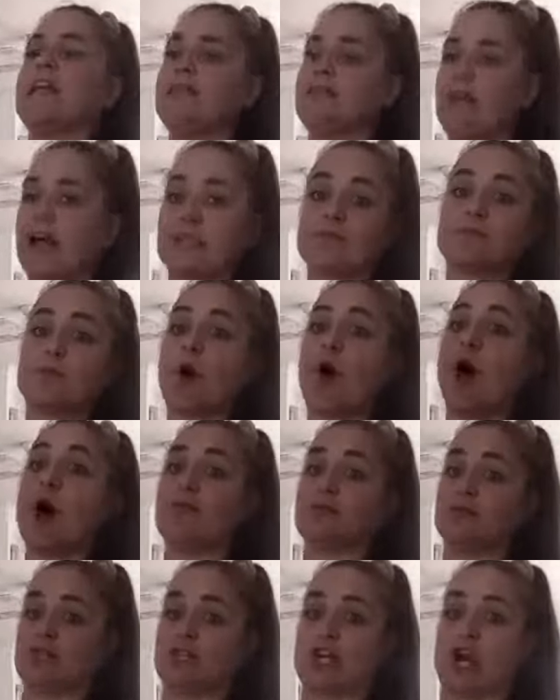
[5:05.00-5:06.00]
That's what I
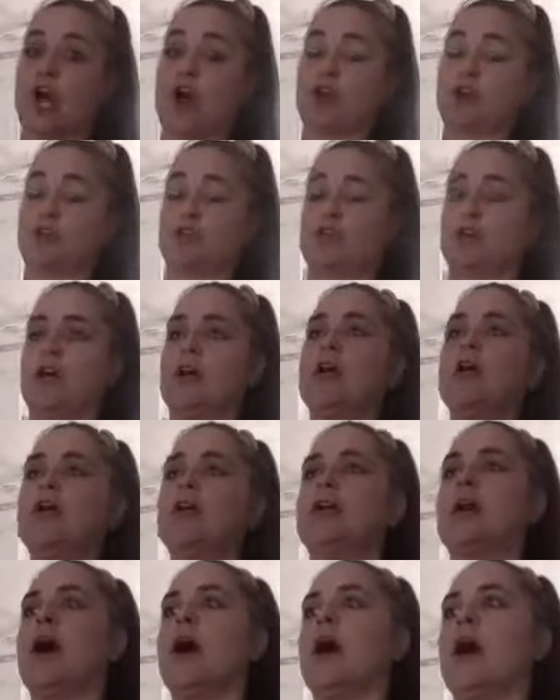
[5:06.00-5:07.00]
was told.
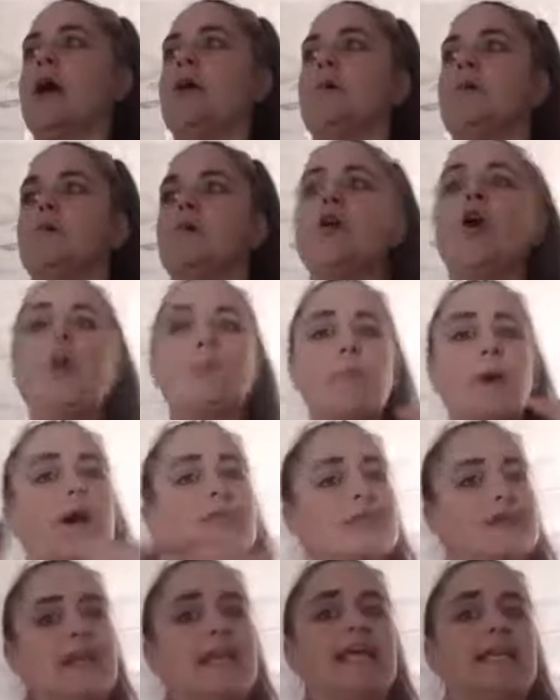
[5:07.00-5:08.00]
Um, not by
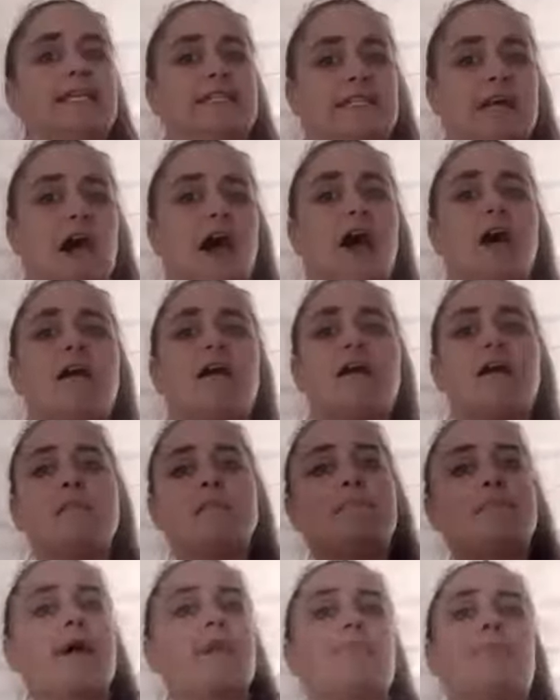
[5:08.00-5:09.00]
the leader,
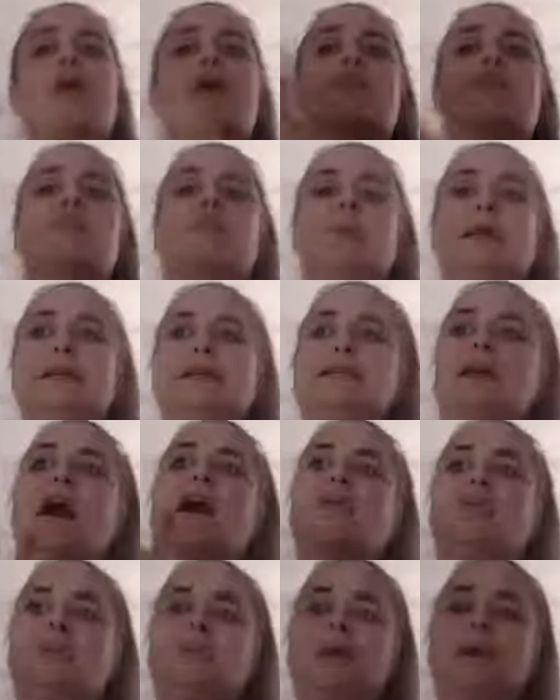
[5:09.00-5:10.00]
but by the pe-
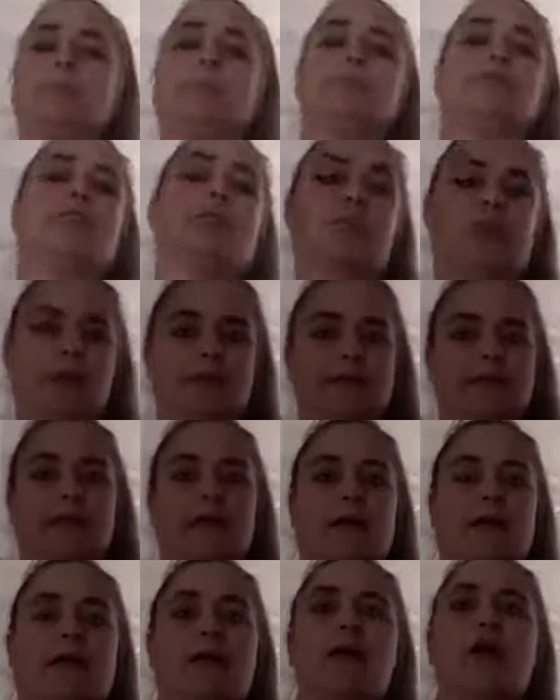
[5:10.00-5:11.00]
other people that went
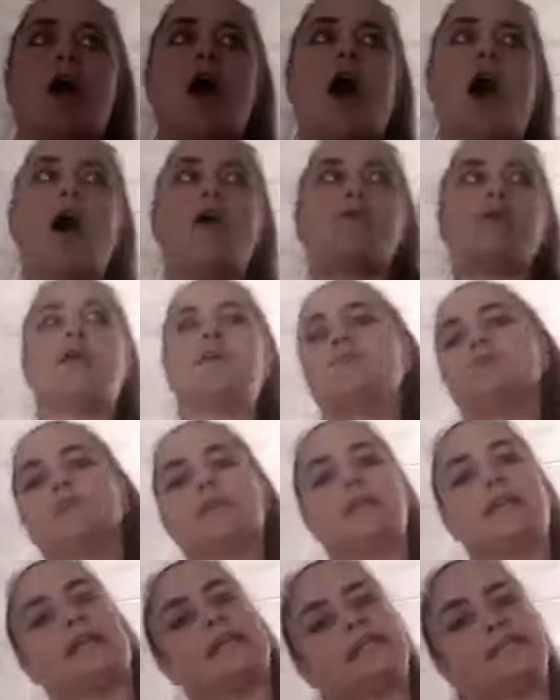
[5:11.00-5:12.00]
there. Oh yeah, you
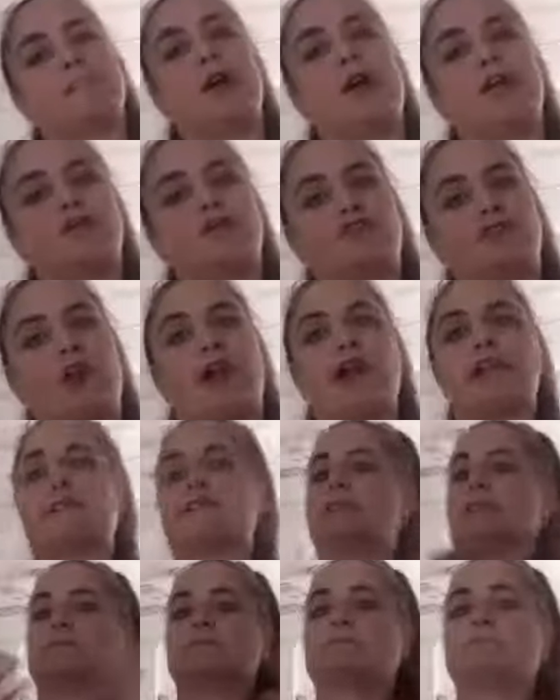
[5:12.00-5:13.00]
can eat as much rice,
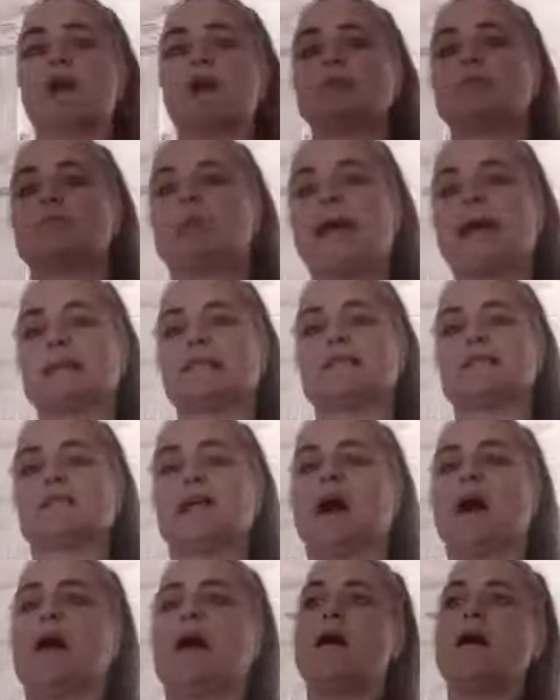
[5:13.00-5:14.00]
as much
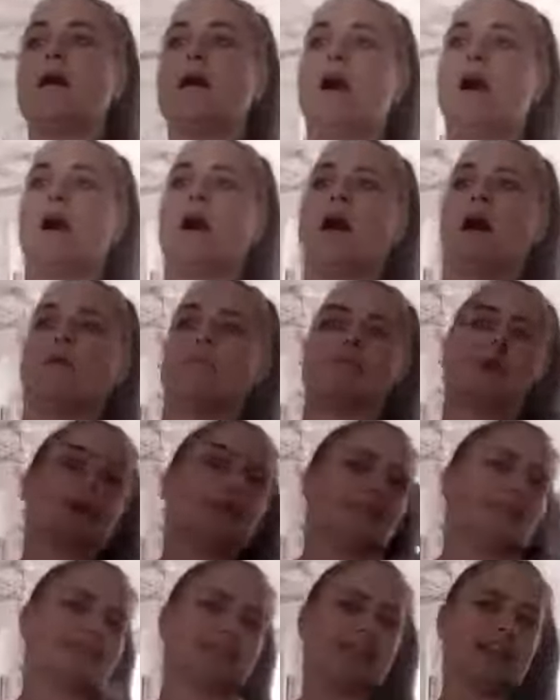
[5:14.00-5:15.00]
pasta. No, um,
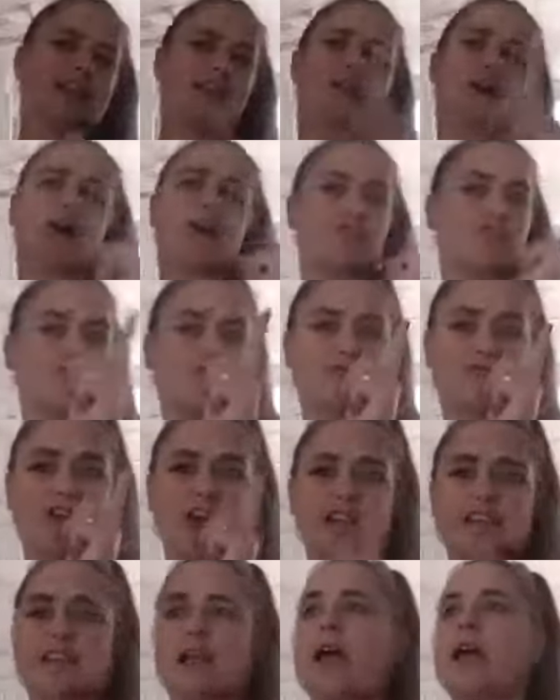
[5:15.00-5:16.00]
no, Nutella light, not
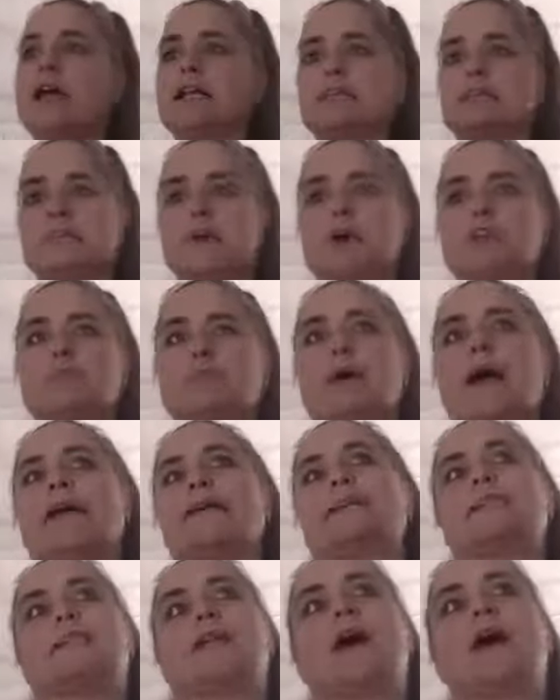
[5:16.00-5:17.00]
rice. As much
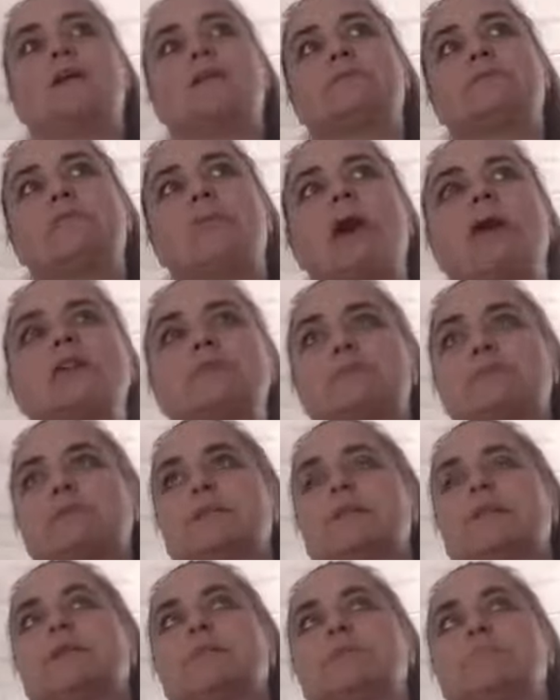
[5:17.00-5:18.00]
pasta, as much
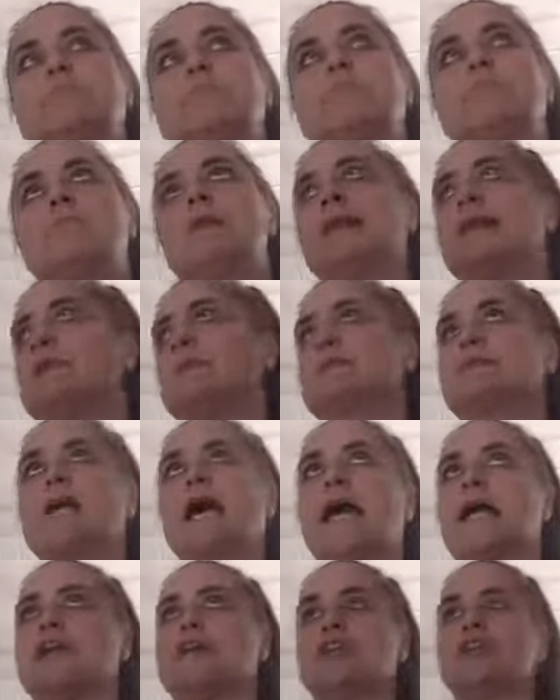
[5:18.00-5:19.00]
as many
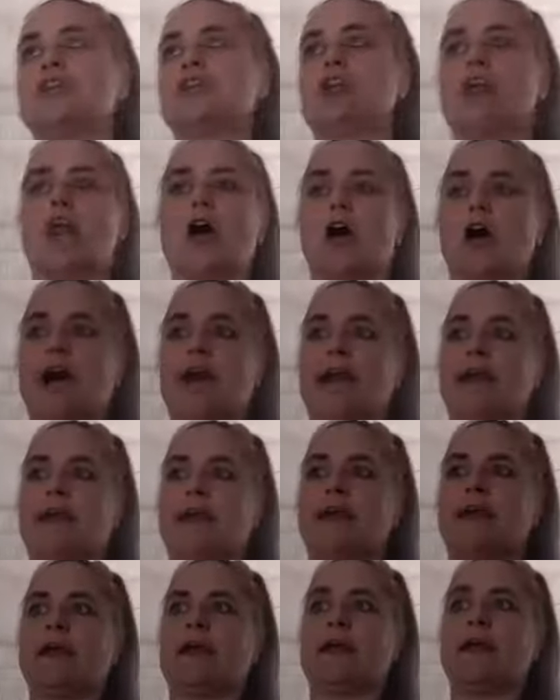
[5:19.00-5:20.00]
potatoes as you
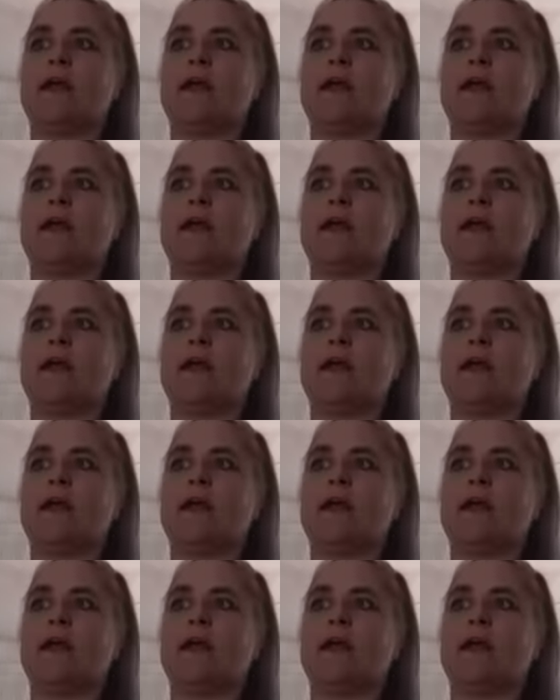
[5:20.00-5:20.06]
like.